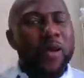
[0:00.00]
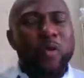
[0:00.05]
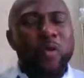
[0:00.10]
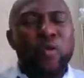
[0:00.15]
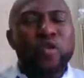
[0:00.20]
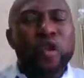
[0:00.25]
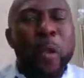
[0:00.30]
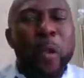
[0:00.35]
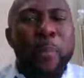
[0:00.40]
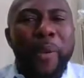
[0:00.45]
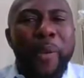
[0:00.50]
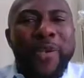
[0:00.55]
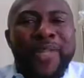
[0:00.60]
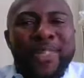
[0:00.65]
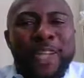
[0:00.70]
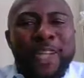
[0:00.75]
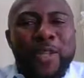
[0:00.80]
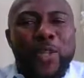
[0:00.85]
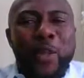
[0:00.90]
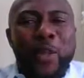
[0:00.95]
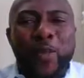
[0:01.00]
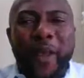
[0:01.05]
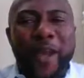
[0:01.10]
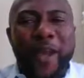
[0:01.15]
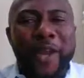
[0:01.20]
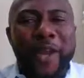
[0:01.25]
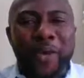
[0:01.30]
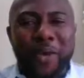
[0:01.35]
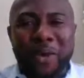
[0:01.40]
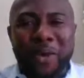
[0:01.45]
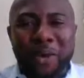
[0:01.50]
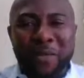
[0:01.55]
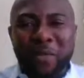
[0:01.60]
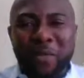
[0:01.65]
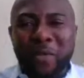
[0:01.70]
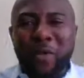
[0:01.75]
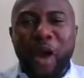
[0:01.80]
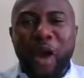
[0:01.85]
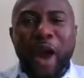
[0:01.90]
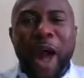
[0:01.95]
Nobody's a superhero.
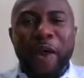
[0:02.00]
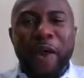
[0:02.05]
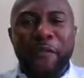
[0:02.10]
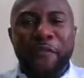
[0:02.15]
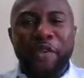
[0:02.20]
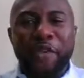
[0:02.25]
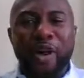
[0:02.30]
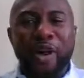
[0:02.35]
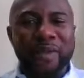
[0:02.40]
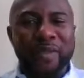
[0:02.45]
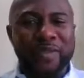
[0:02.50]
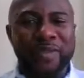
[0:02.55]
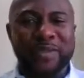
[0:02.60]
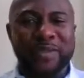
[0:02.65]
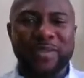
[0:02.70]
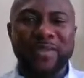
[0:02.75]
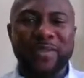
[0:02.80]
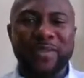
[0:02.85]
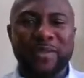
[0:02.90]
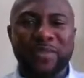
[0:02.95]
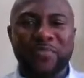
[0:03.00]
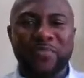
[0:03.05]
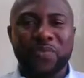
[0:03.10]
We all have flaws.